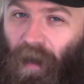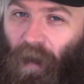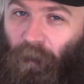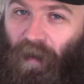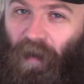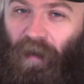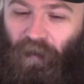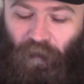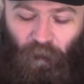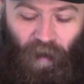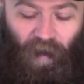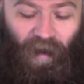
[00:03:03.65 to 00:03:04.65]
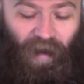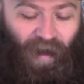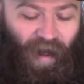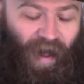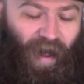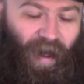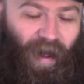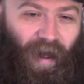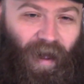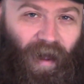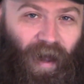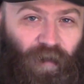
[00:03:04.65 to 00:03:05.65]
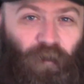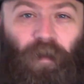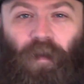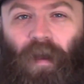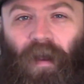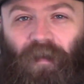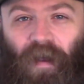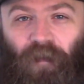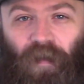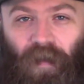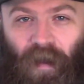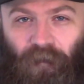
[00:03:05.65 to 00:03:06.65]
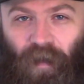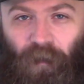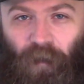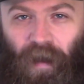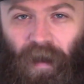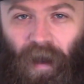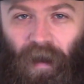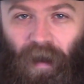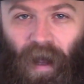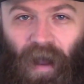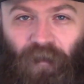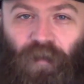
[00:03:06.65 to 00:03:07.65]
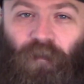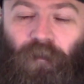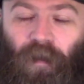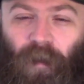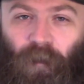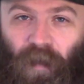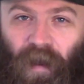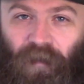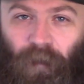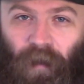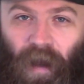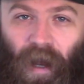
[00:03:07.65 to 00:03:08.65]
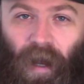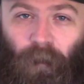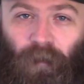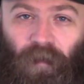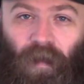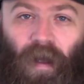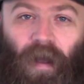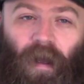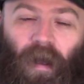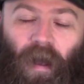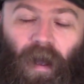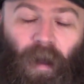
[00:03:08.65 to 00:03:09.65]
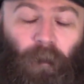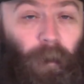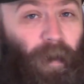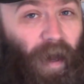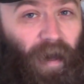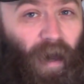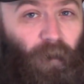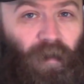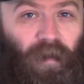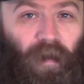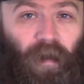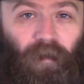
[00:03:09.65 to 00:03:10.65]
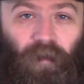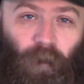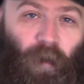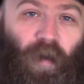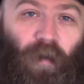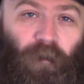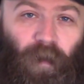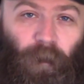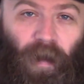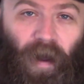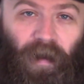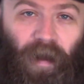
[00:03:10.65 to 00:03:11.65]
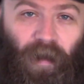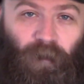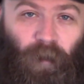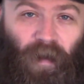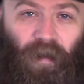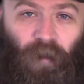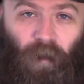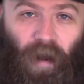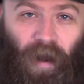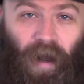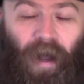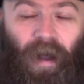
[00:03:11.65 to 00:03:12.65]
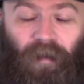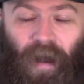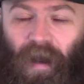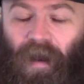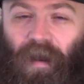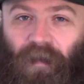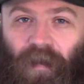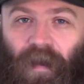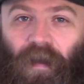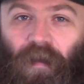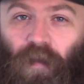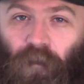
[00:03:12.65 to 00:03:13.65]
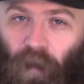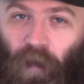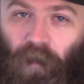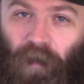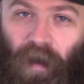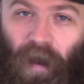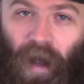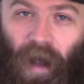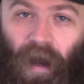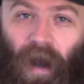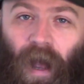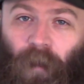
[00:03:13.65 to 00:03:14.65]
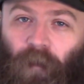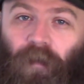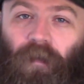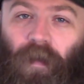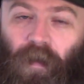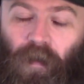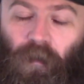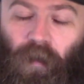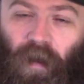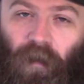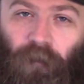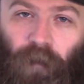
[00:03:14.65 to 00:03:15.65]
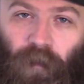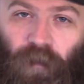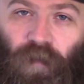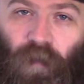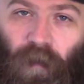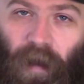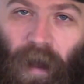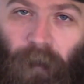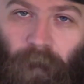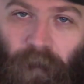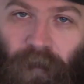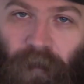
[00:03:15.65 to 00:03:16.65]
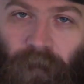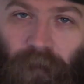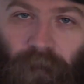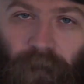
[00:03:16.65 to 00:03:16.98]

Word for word: I gotta be nice, right? As for you guys, have a lovely weekend. Have some fun, play some games. Maybe hang out with us tomorrow for the podcast, but either way, take it easy, you've earned it, and I will see you in a few short hours.